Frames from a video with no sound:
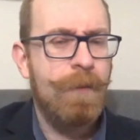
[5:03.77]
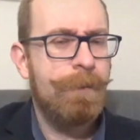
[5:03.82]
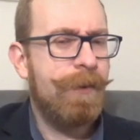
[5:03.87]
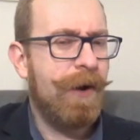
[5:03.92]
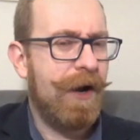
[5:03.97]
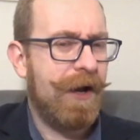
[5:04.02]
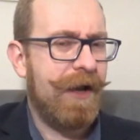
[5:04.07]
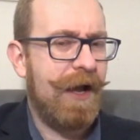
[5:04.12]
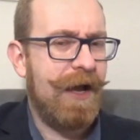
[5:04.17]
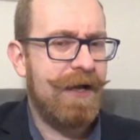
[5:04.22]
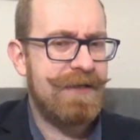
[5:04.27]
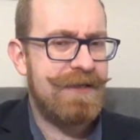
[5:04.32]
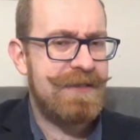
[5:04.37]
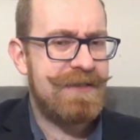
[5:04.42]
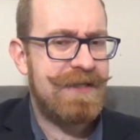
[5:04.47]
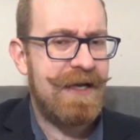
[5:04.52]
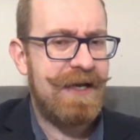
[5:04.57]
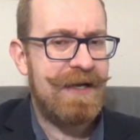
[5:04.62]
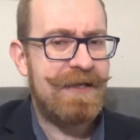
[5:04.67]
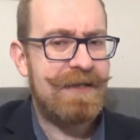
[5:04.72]
By
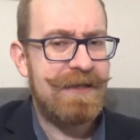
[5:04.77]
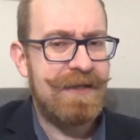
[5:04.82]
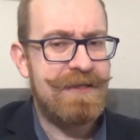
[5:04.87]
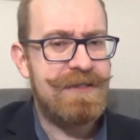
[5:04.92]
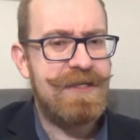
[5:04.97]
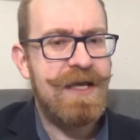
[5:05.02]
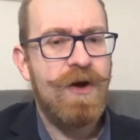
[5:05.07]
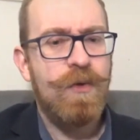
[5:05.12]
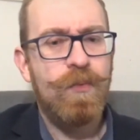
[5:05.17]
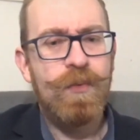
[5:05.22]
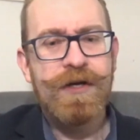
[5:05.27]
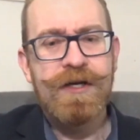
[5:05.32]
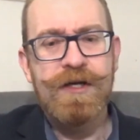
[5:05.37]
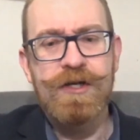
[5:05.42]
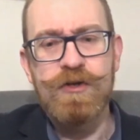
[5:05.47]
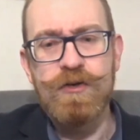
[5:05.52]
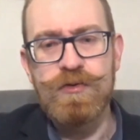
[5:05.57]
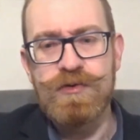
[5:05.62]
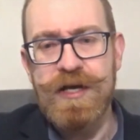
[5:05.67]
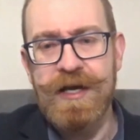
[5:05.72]
understanding this, we
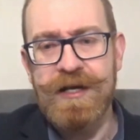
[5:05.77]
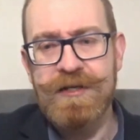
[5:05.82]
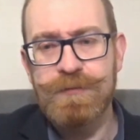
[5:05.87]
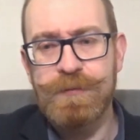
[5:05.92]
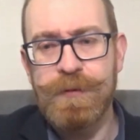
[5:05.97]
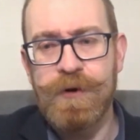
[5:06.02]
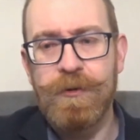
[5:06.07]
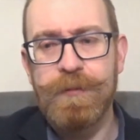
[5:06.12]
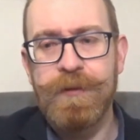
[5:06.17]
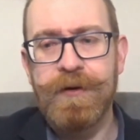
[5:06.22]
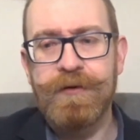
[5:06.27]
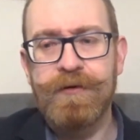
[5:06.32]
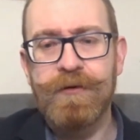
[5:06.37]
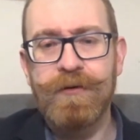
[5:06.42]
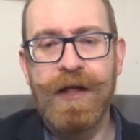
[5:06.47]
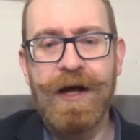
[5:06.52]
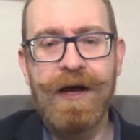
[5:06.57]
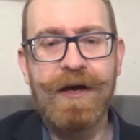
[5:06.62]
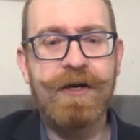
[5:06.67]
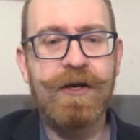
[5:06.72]
can use
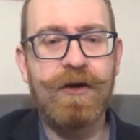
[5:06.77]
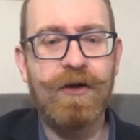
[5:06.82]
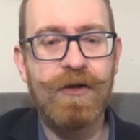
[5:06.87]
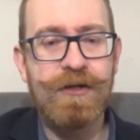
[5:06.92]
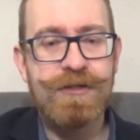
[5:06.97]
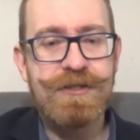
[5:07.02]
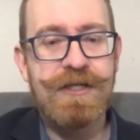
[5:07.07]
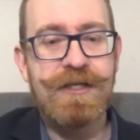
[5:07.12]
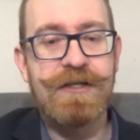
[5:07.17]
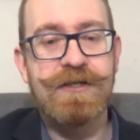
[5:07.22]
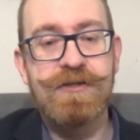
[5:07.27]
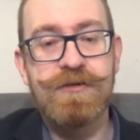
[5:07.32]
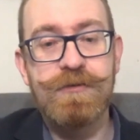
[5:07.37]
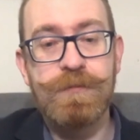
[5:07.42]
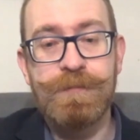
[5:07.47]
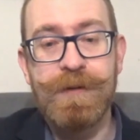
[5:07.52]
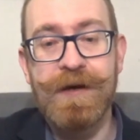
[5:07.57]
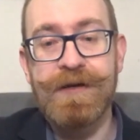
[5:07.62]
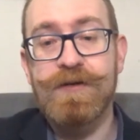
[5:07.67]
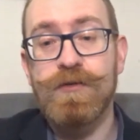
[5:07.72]
experimental archaeology to
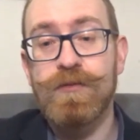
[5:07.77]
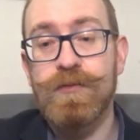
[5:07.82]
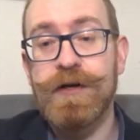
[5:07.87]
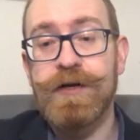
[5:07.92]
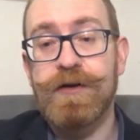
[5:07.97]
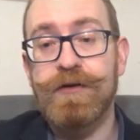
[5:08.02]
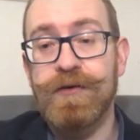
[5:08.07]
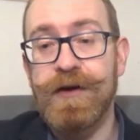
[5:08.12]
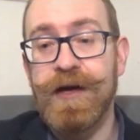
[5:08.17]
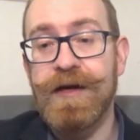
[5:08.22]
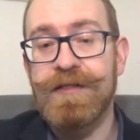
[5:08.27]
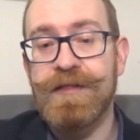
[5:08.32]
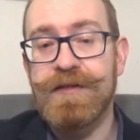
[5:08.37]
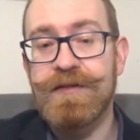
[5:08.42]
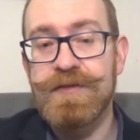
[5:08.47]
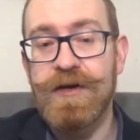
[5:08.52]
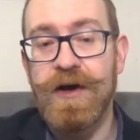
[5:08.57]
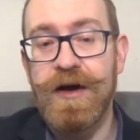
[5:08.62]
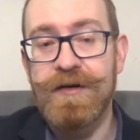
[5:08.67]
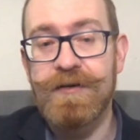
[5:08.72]
better recreate
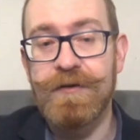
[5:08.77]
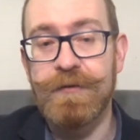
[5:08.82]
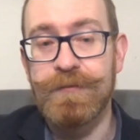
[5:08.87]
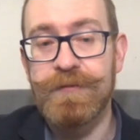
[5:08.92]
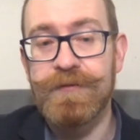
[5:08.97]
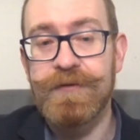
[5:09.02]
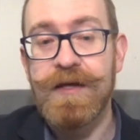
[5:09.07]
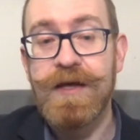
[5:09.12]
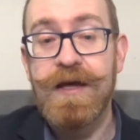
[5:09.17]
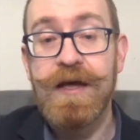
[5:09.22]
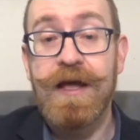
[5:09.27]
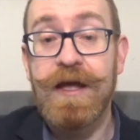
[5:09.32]
these items.